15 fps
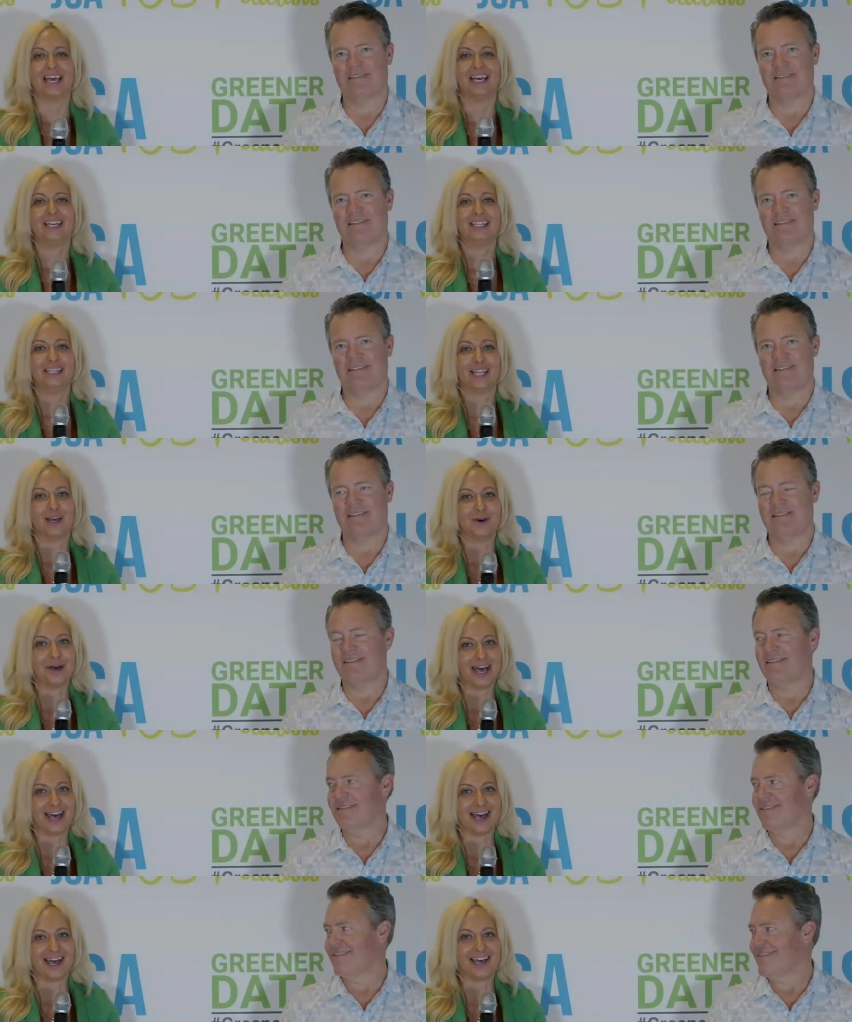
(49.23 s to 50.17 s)

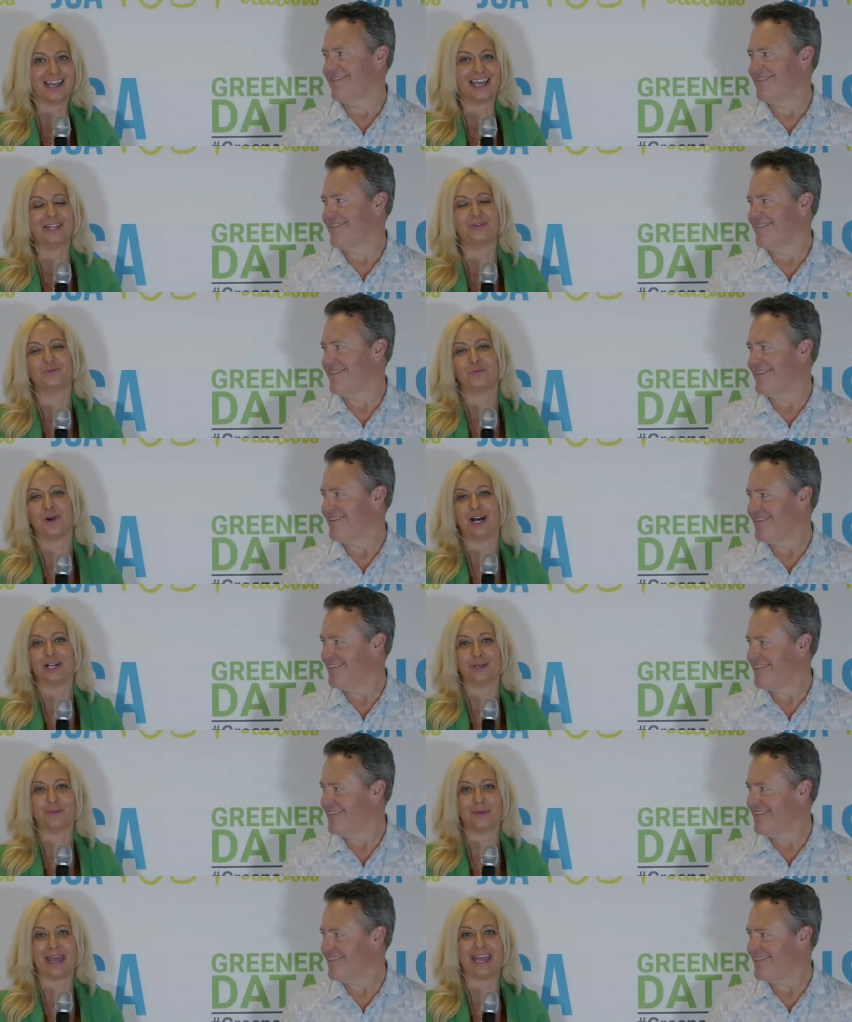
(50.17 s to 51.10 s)
Speaker 1: Aloha and
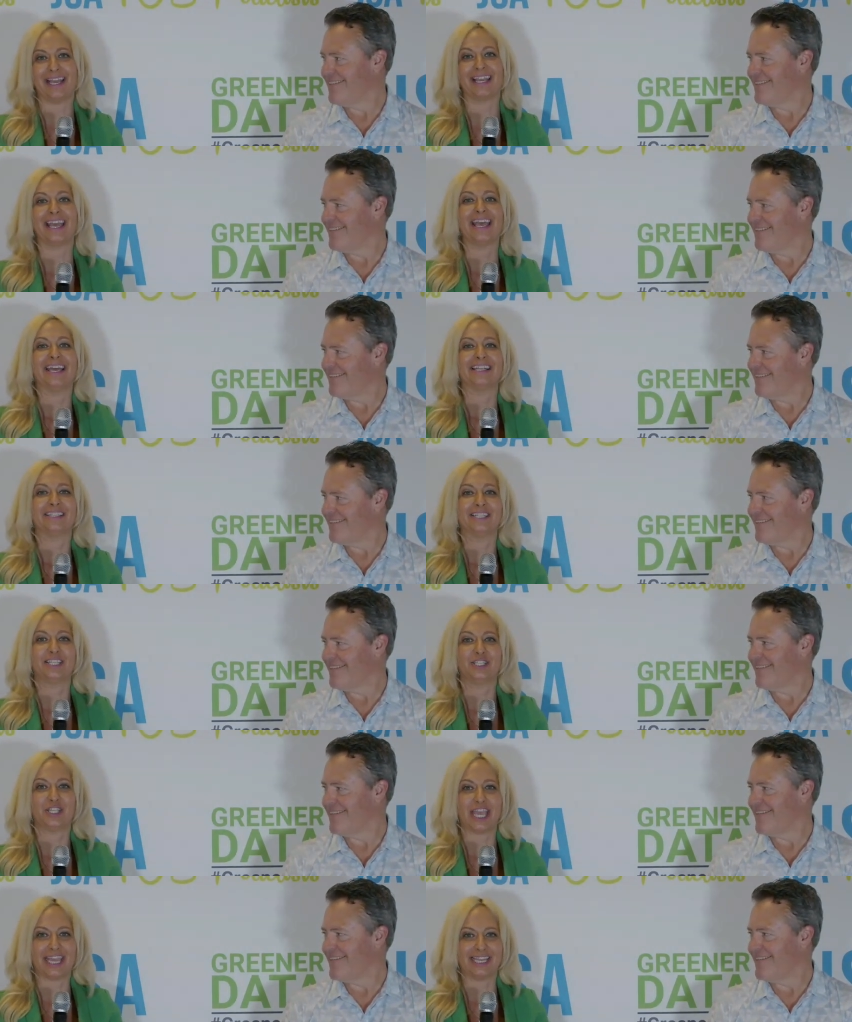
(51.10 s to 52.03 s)
welcome back to
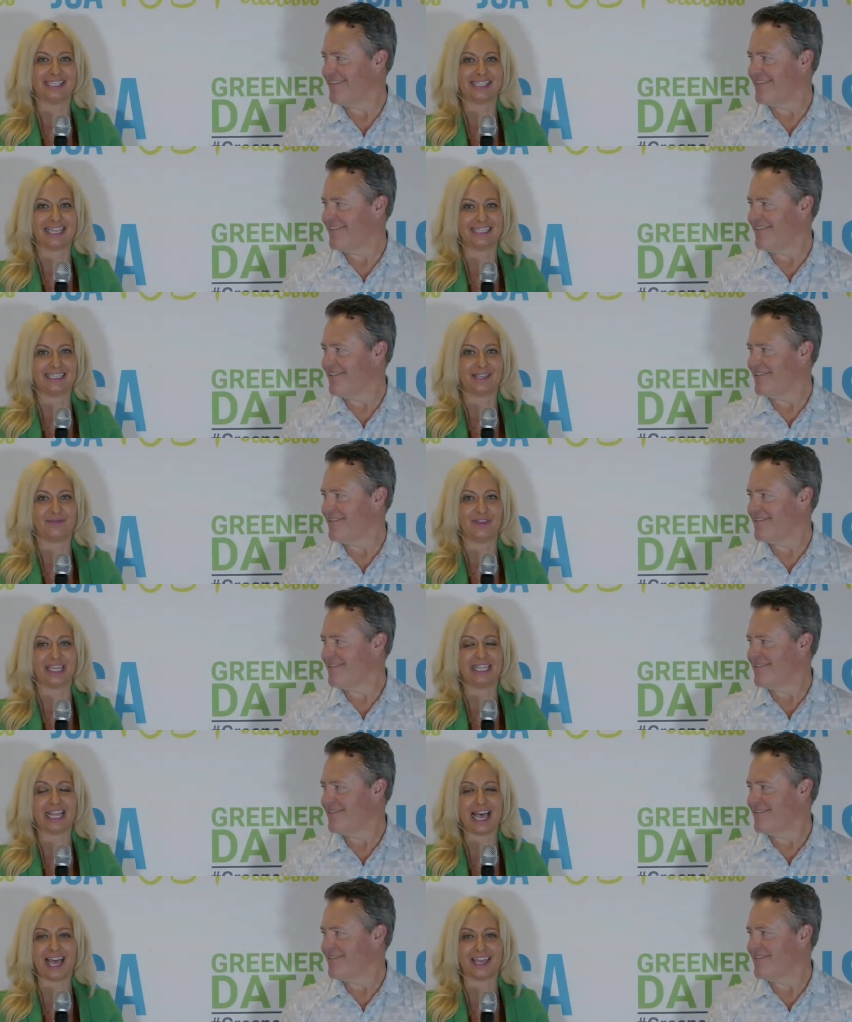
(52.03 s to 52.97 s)
JSA TV
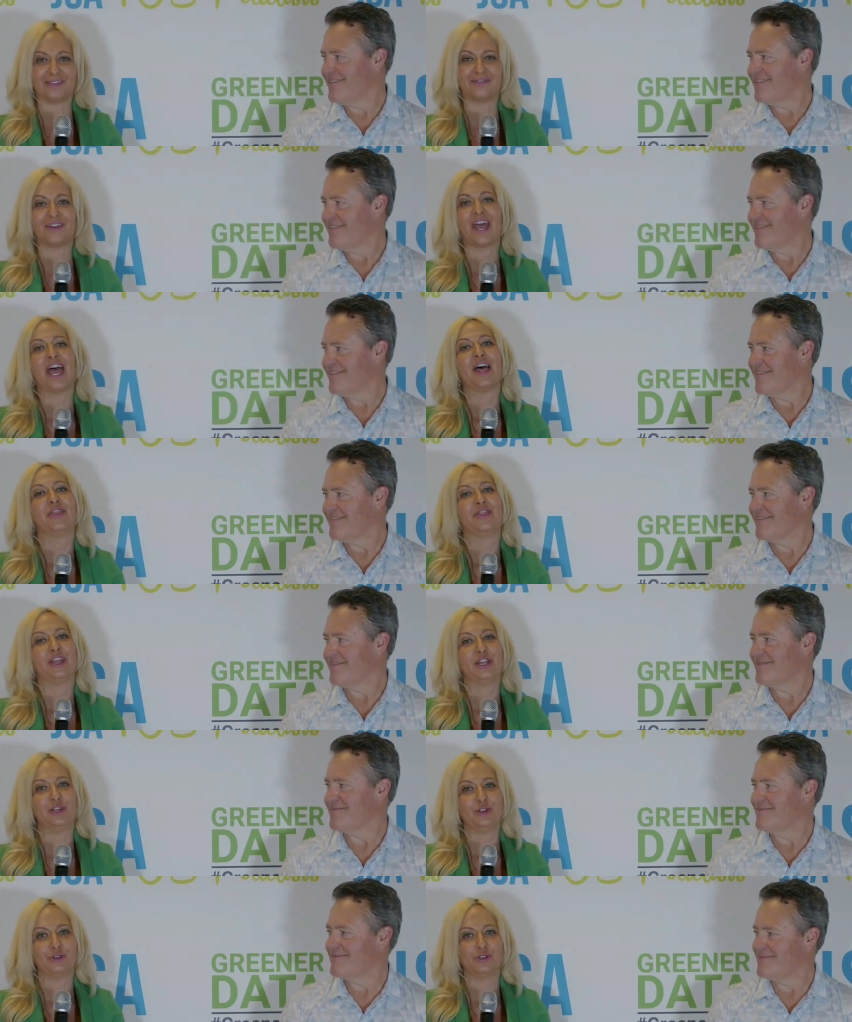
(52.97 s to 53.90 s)
Live, the
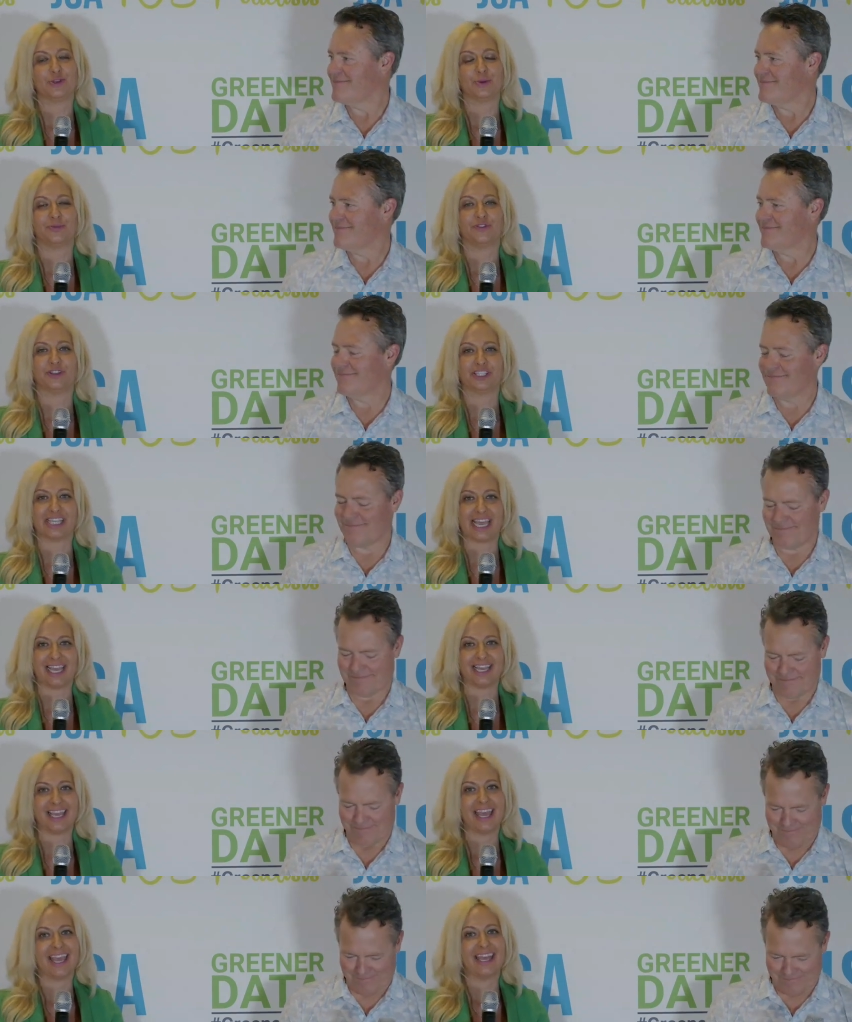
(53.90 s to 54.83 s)
newsroom for
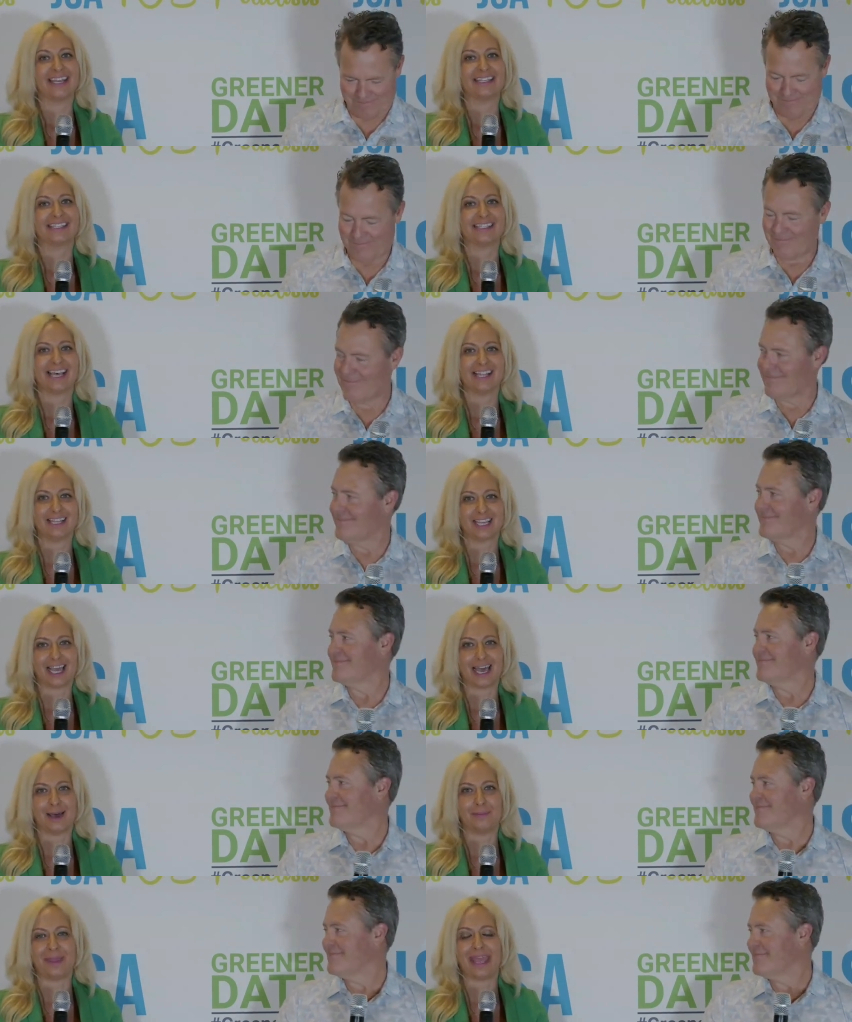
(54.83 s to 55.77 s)
tech,
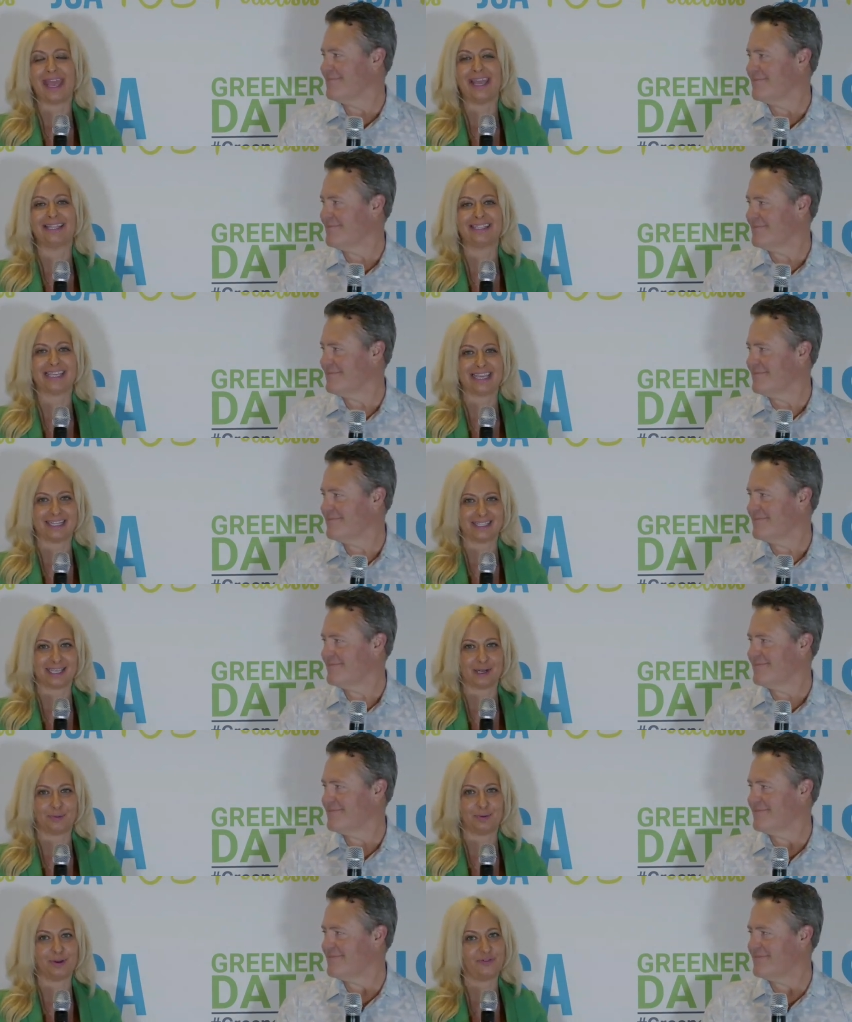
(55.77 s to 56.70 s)
telecom, and data
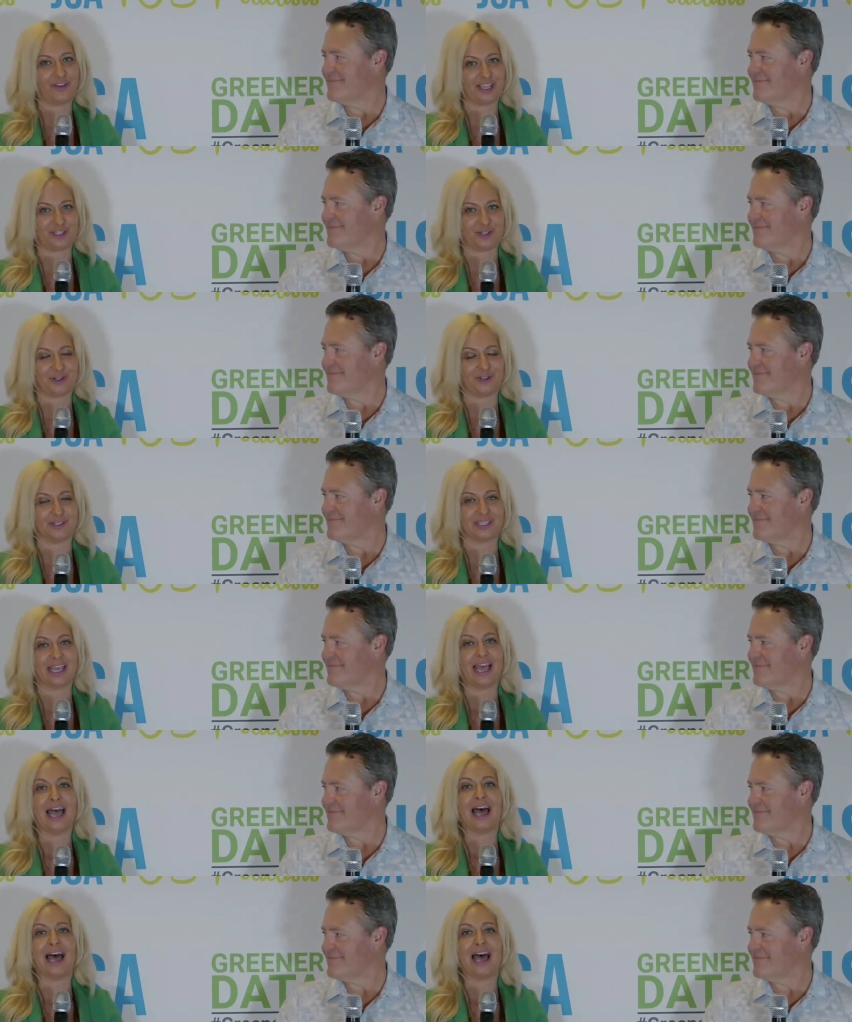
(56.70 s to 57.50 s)
center professionals.